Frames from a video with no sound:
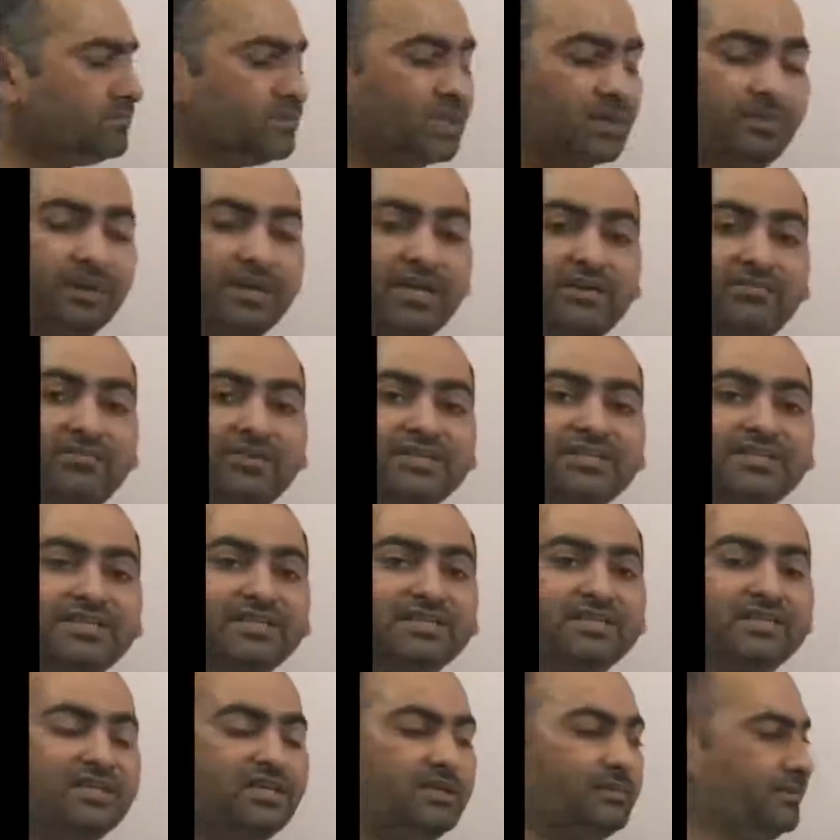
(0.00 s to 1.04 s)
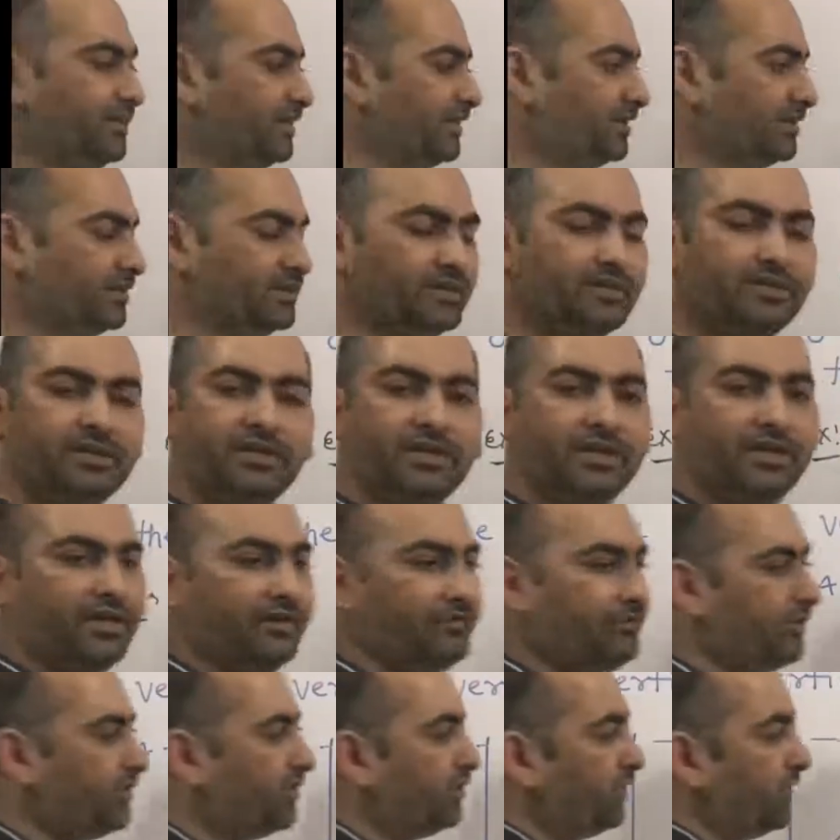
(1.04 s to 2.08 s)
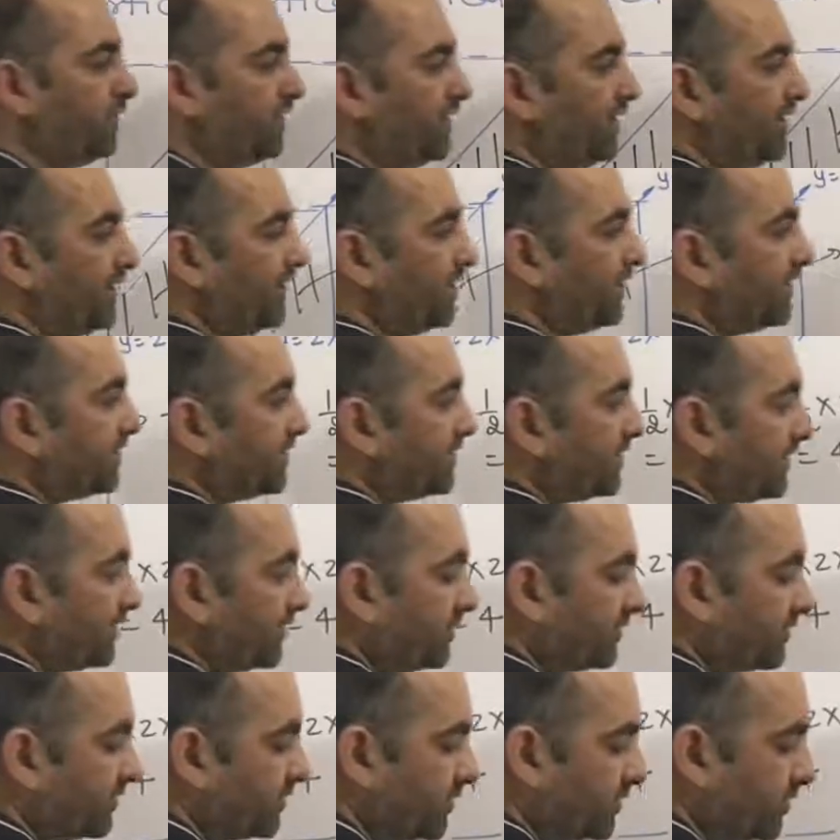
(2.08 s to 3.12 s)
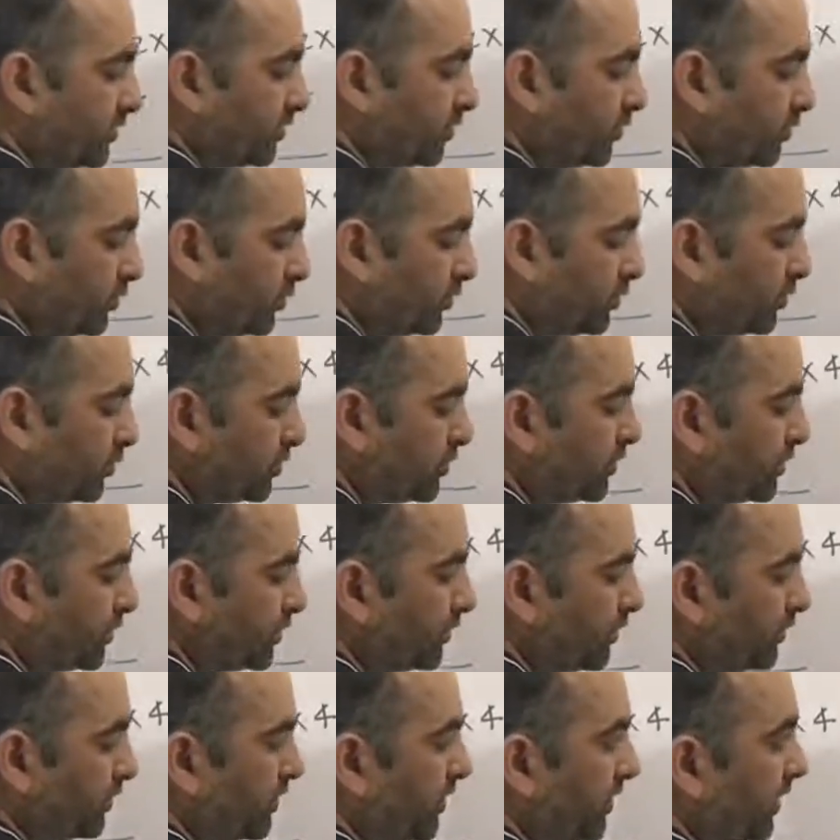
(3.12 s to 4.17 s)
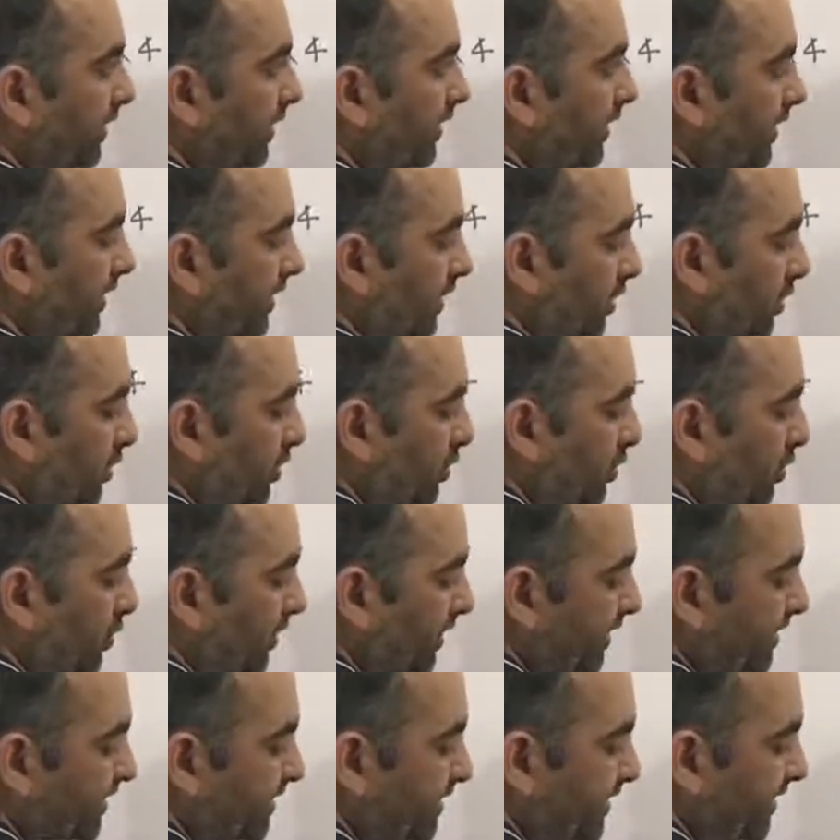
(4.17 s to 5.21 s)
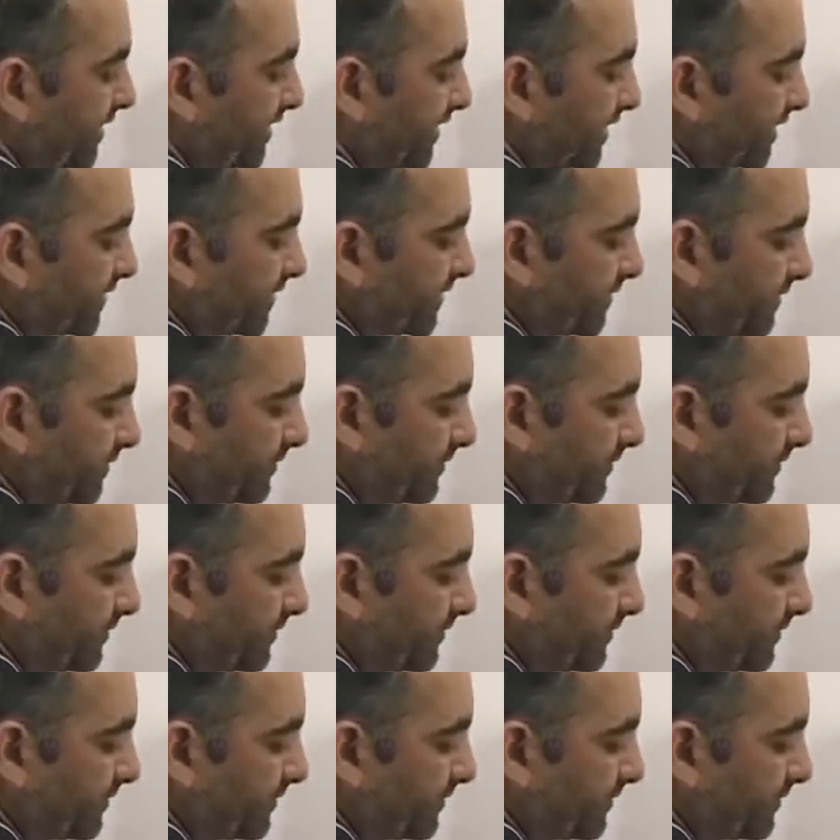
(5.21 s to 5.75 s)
But if I change the limit, if I do integration 2 to 0 2x dx,